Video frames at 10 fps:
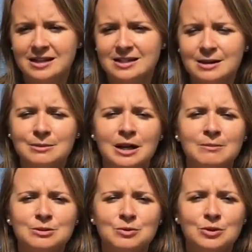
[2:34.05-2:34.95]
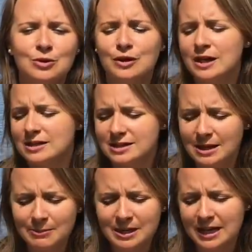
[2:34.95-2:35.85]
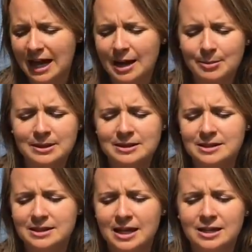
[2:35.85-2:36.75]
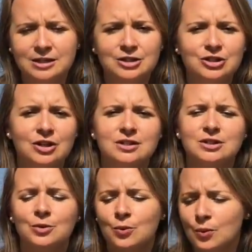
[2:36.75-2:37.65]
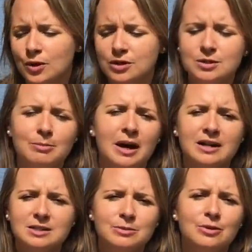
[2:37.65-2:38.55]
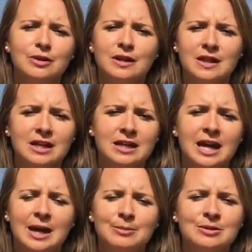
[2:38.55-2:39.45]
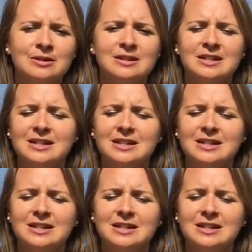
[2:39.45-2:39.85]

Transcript: sometimes when you think something happens that is just the worst possible thing that can happen,